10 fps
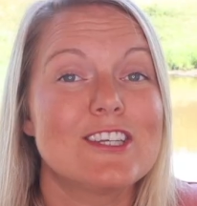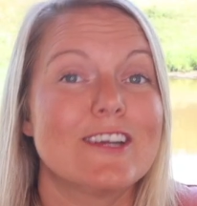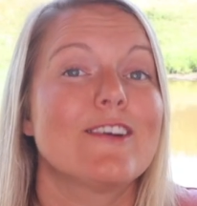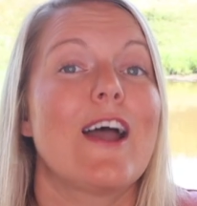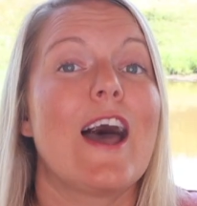
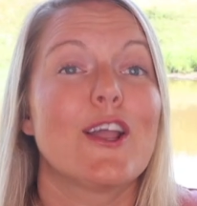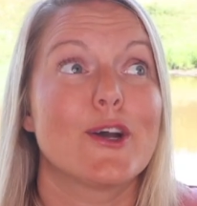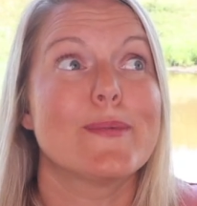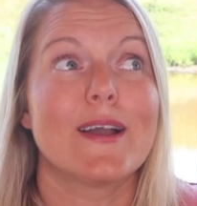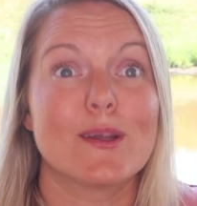year, how to
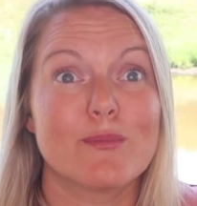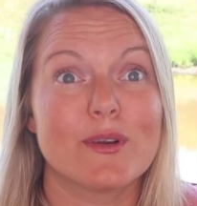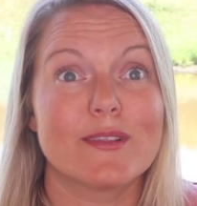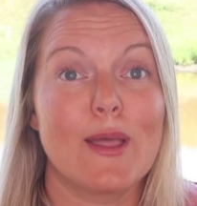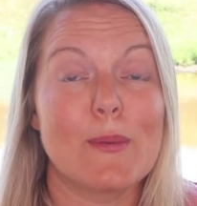go back and
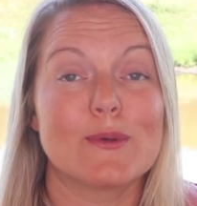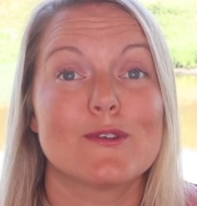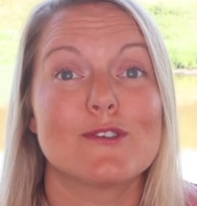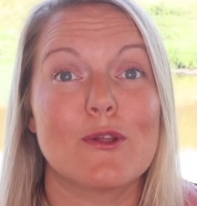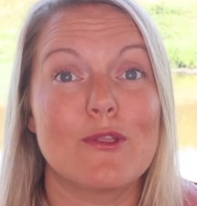print
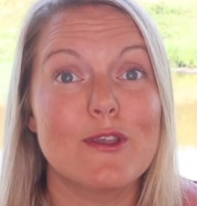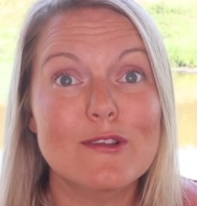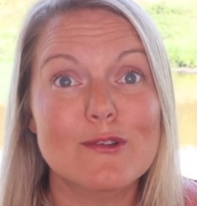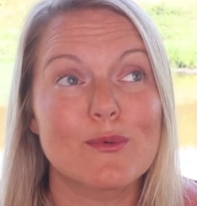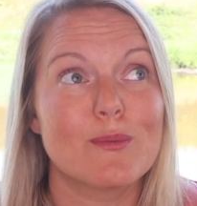labels. So
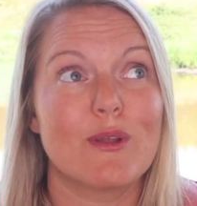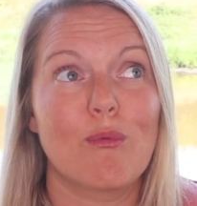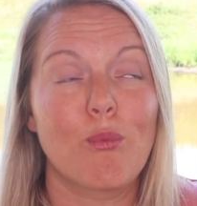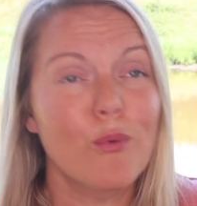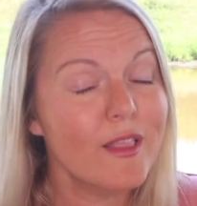this would be
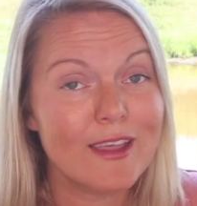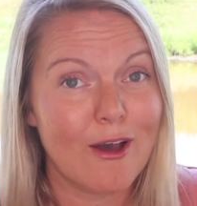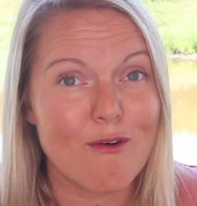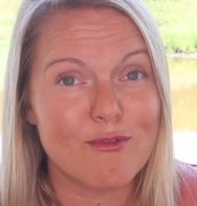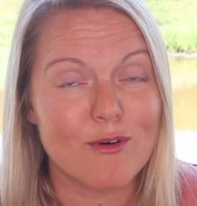really
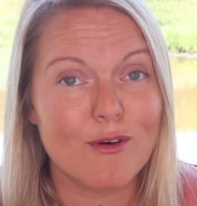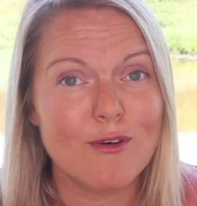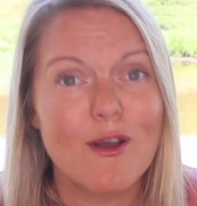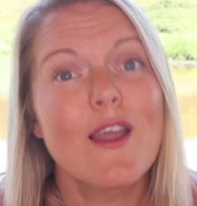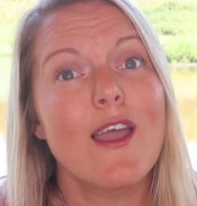helpful